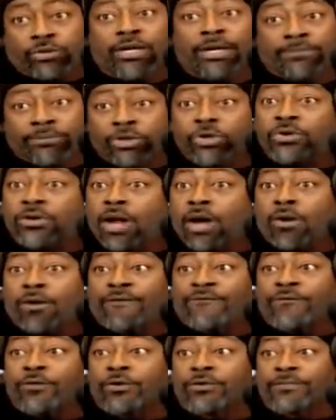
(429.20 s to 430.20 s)
to law
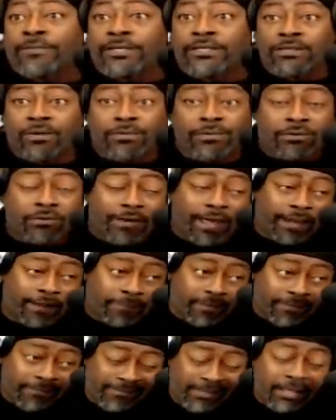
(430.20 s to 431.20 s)
enforcement. So we do got to be,
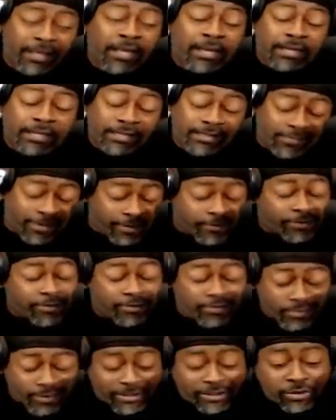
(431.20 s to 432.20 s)
we
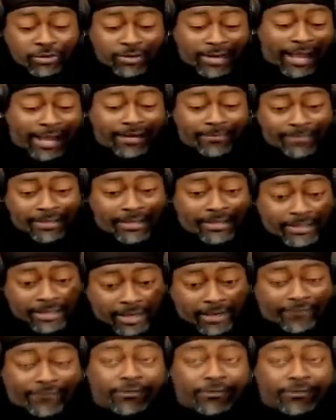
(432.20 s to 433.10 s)
do got to be careful.